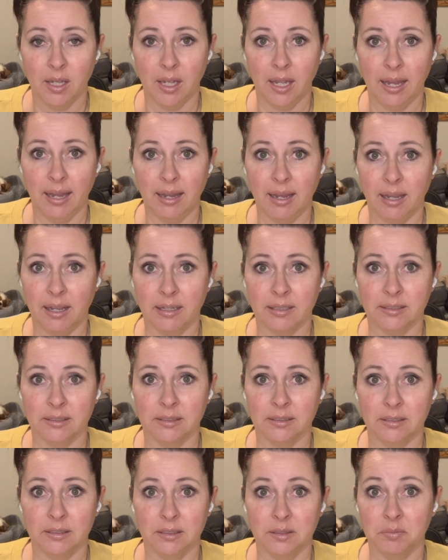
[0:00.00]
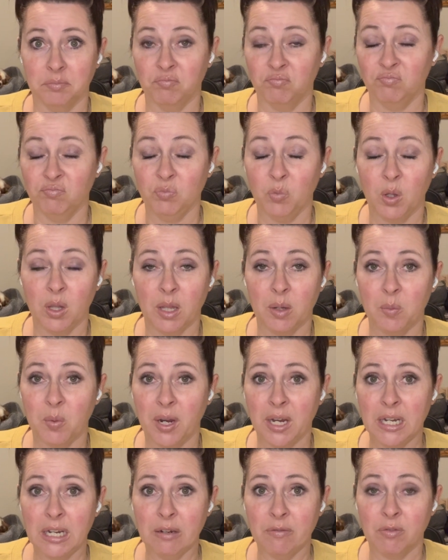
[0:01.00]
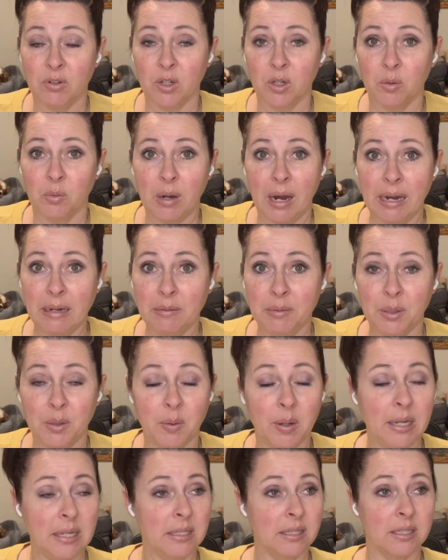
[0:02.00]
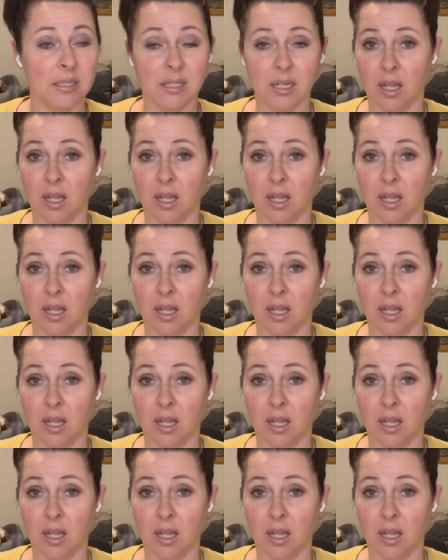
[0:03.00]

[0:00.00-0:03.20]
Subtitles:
and while I'm waiting for a ride request,